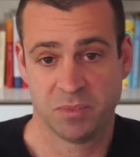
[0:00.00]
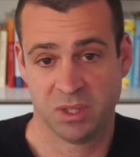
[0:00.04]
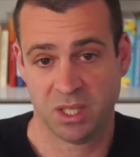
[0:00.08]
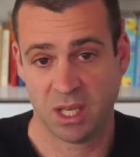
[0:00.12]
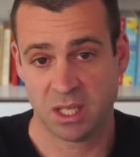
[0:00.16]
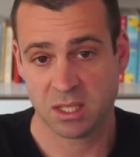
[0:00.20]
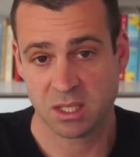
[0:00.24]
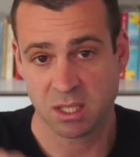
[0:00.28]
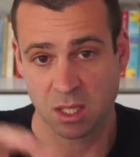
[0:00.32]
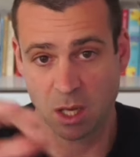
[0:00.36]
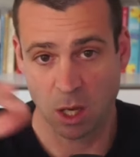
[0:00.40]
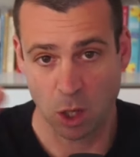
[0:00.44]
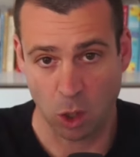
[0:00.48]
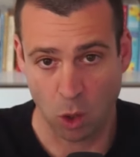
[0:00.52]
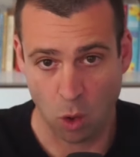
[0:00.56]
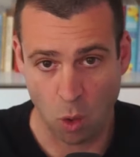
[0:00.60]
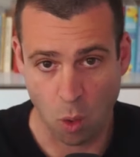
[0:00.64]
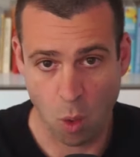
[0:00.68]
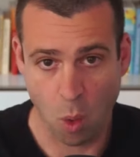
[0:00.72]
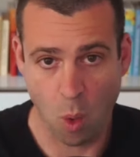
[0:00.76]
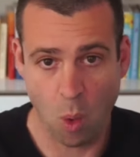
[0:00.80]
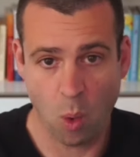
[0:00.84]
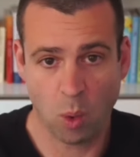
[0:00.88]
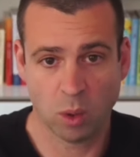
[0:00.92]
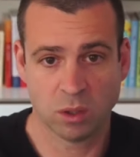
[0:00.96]
That's a
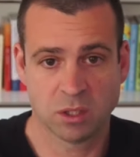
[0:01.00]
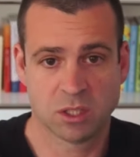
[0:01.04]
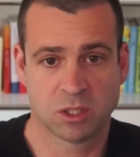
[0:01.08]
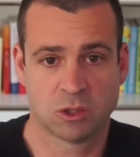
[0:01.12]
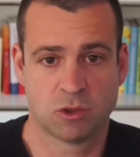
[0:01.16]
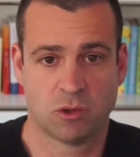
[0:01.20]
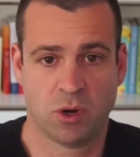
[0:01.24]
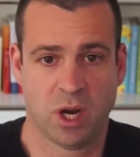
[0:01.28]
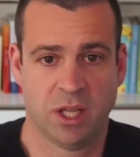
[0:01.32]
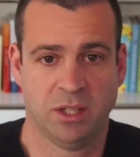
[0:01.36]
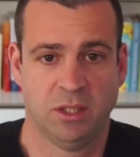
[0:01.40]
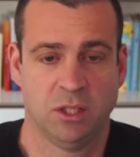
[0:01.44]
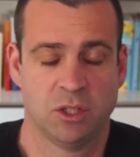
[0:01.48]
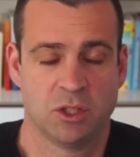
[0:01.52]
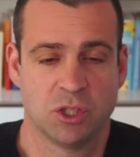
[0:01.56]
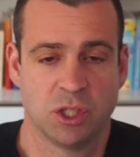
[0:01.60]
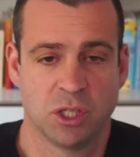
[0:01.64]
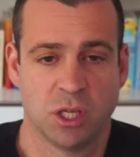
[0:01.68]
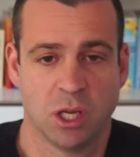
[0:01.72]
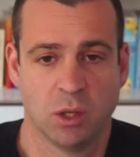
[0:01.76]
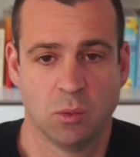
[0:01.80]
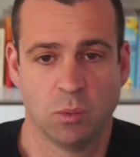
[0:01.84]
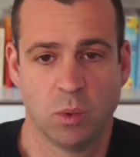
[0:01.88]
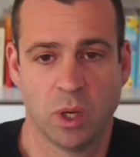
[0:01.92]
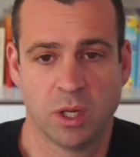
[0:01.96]
whole
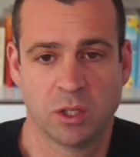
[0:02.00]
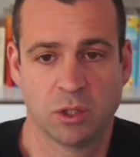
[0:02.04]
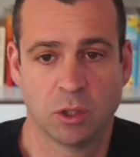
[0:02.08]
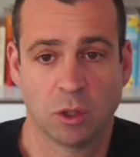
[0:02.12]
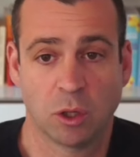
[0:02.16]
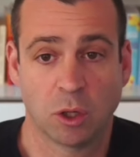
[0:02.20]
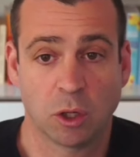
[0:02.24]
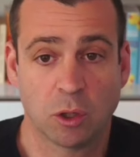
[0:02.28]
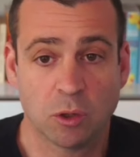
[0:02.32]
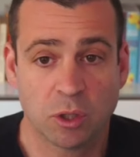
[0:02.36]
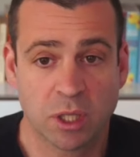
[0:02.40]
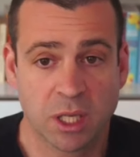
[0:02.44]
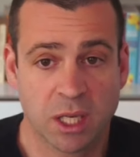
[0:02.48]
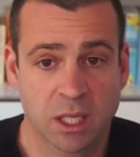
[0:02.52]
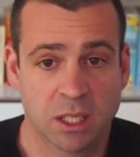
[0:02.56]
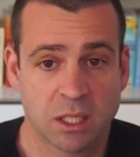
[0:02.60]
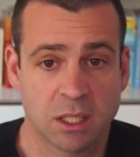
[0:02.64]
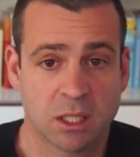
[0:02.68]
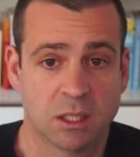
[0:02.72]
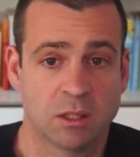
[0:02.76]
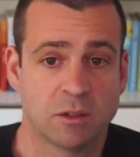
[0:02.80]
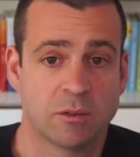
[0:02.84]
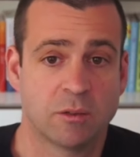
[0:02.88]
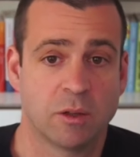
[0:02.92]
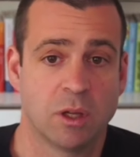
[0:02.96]
strategy. And when you look
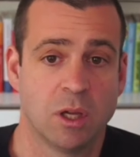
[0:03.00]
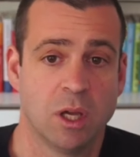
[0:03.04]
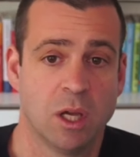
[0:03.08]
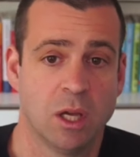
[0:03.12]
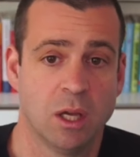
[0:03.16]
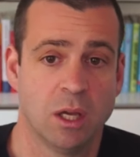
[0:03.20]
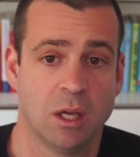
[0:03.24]
at it